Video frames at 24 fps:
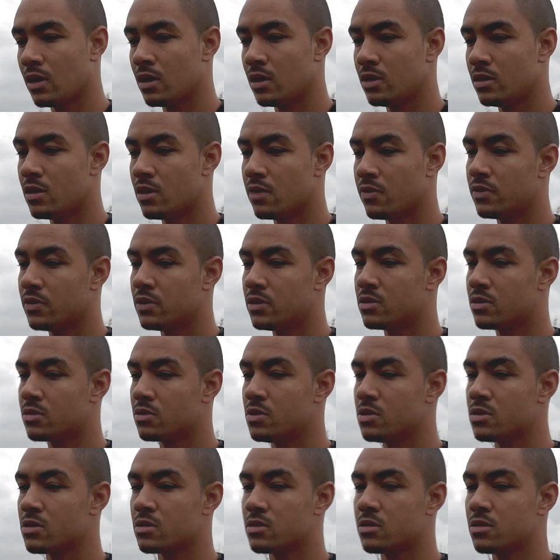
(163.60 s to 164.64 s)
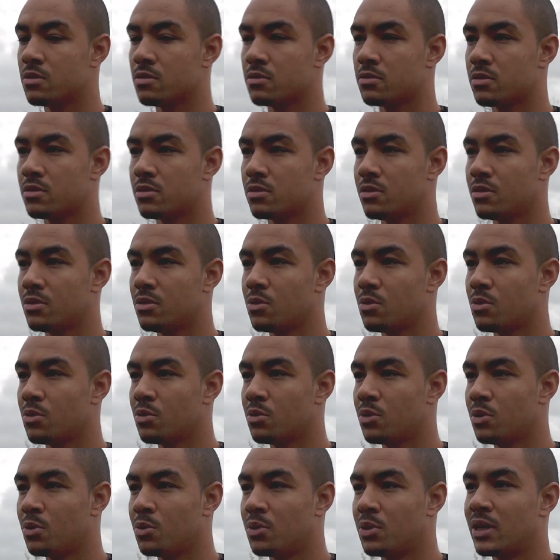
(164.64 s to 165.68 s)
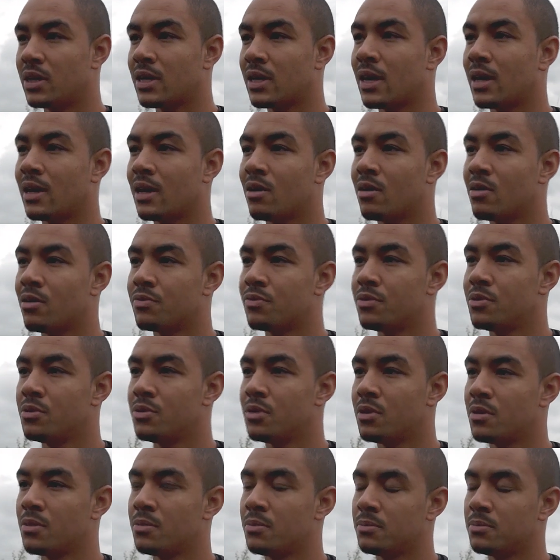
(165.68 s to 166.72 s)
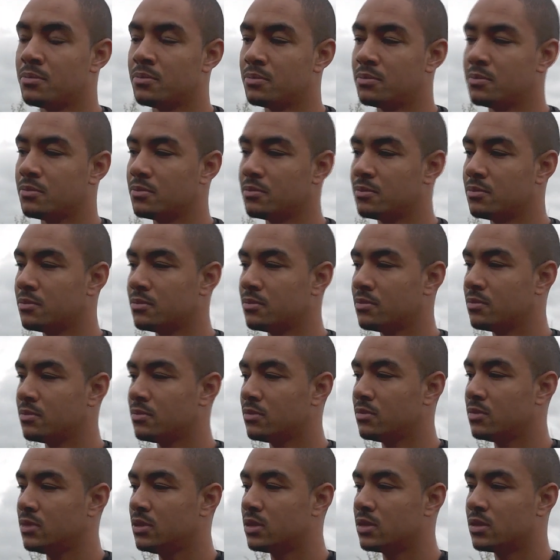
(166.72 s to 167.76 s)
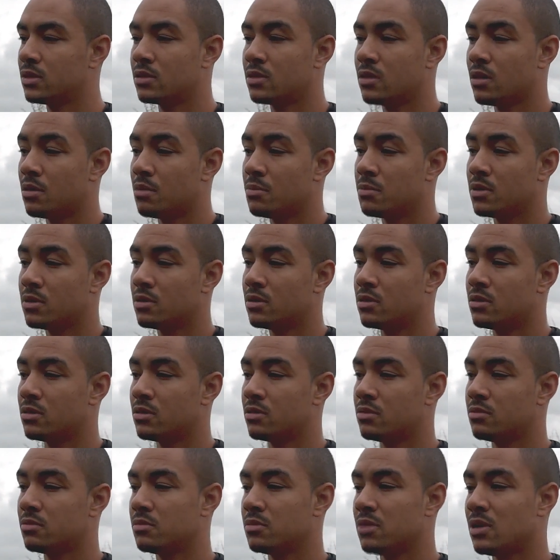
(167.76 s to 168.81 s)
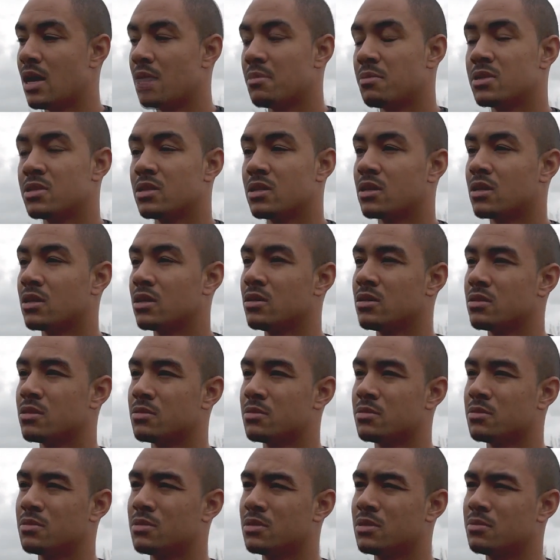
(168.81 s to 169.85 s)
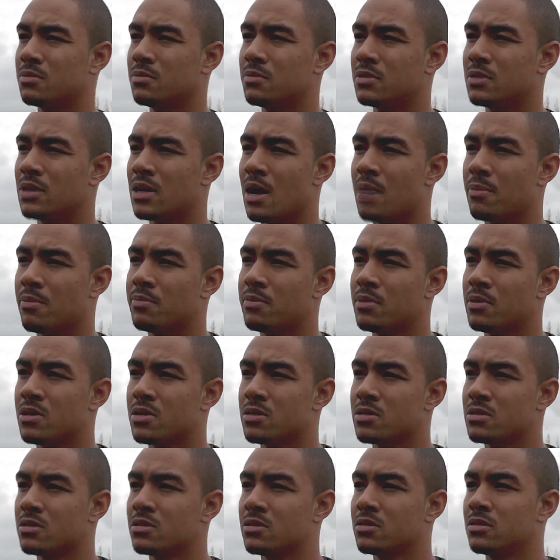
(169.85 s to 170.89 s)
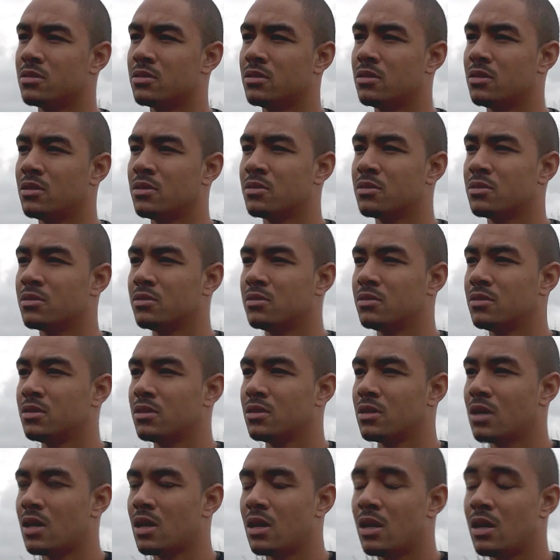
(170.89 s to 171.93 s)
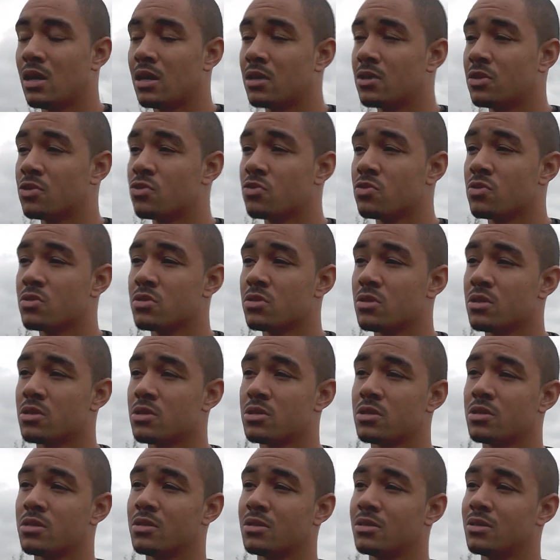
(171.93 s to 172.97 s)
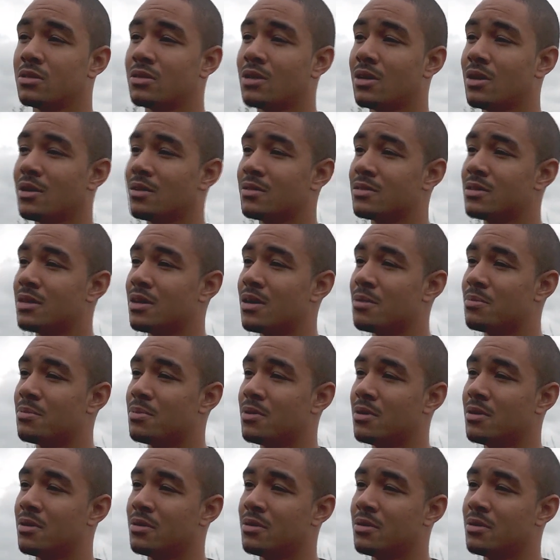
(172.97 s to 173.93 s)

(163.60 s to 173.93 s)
He definitely squeezes all he can out of you. He's determined, like meticulous type of person, you know. Kind of like a drill sergeant type